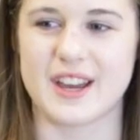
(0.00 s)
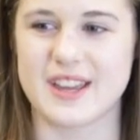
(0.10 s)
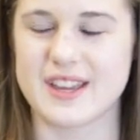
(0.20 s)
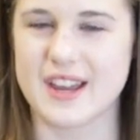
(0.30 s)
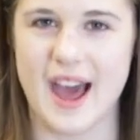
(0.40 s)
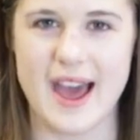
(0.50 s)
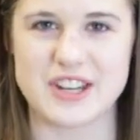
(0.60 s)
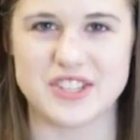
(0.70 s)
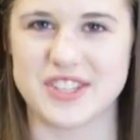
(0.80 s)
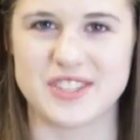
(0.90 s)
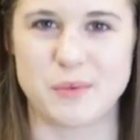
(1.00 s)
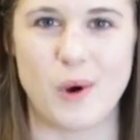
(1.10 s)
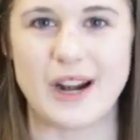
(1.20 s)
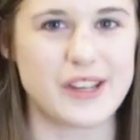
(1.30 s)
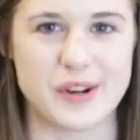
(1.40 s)
night, I just
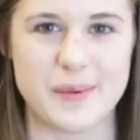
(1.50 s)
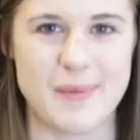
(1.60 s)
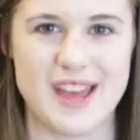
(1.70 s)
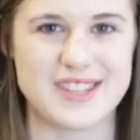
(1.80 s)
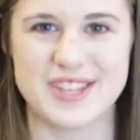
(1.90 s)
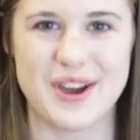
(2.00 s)
want to go to bed